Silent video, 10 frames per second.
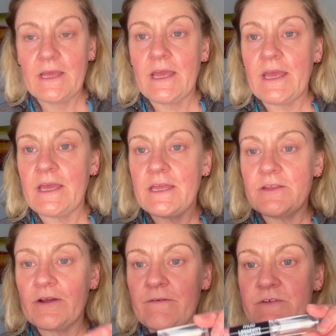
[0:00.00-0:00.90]

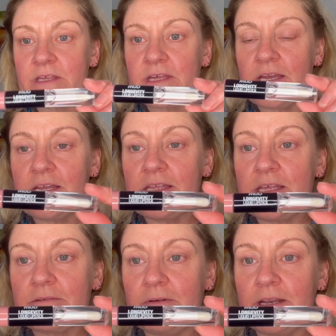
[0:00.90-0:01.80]
And I've just taken
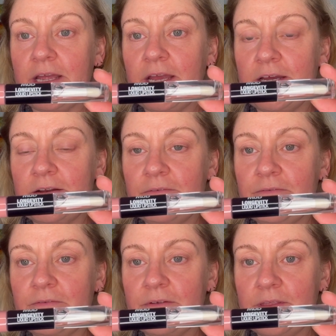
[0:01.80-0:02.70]
this one out of
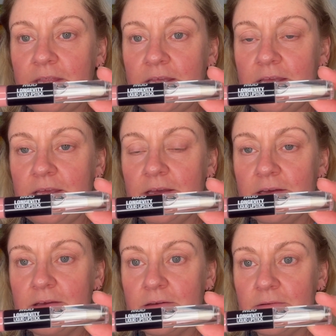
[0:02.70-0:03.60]
the
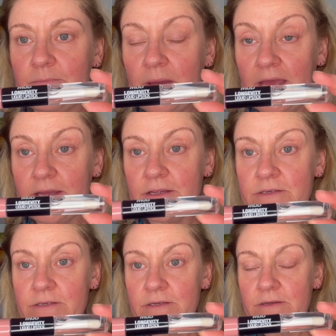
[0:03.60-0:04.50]

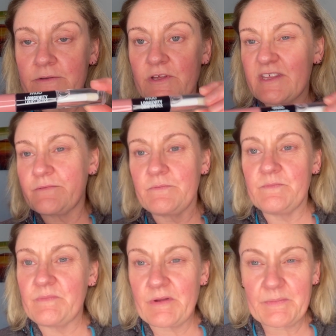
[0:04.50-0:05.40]
packet, just
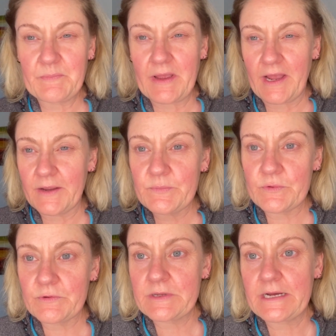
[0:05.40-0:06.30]
the
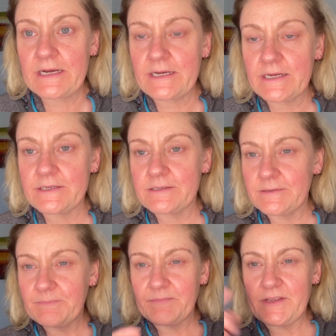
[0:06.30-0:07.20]
cardboard card,
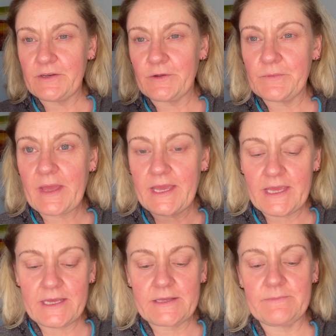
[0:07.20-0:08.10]

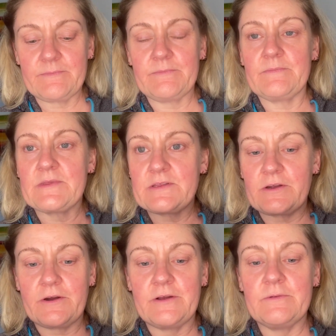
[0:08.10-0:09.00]
hanging
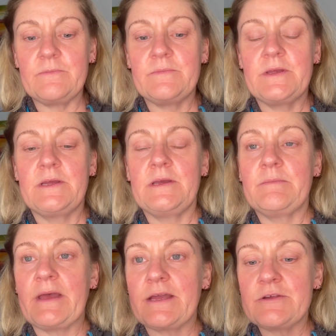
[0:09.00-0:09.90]
style
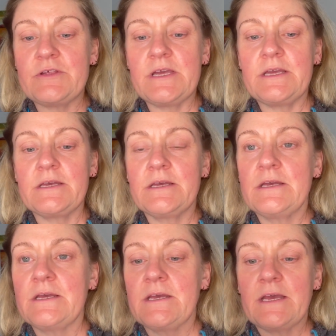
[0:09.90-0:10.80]
packaging.
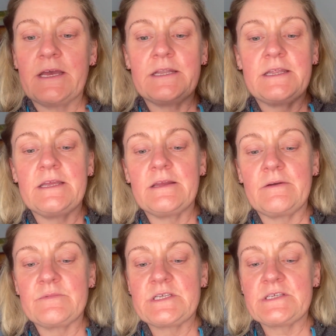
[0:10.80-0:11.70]
And
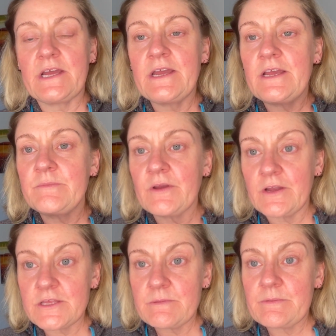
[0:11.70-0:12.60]
today I'm
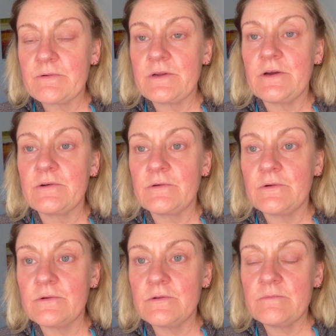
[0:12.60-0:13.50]
going to be putting on
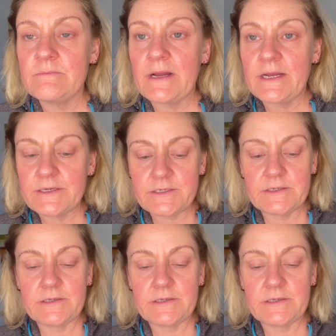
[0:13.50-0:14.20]
All Mud